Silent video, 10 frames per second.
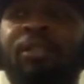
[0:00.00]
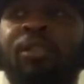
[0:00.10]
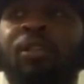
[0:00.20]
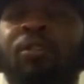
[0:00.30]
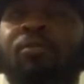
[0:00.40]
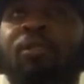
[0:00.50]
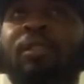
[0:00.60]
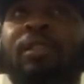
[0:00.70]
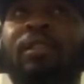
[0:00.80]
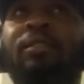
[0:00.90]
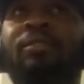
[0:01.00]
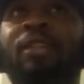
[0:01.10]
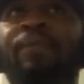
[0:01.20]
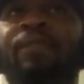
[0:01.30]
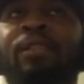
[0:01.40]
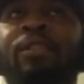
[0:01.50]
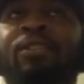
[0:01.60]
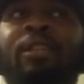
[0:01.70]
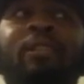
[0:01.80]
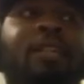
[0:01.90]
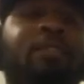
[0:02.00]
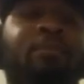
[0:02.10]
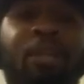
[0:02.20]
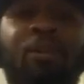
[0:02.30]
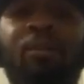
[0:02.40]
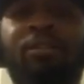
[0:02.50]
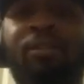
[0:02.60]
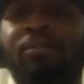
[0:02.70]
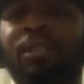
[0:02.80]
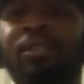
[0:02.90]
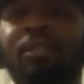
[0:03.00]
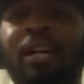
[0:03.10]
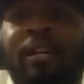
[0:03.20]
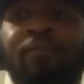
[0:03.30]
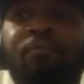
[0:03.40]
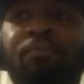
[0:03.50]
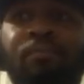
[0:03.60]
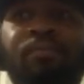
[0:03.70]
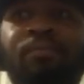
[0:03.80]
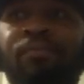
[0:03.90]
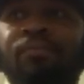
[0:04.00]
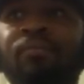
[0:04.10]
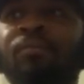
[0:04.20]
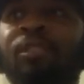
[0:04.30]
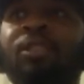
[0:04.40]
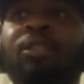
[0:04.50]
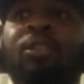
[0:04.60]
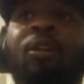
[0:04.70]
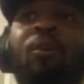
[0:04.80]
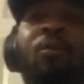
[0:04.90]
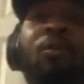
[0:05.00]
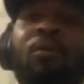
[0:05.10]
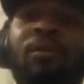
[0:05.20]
you know. Definitely something not to play with, something not, you know,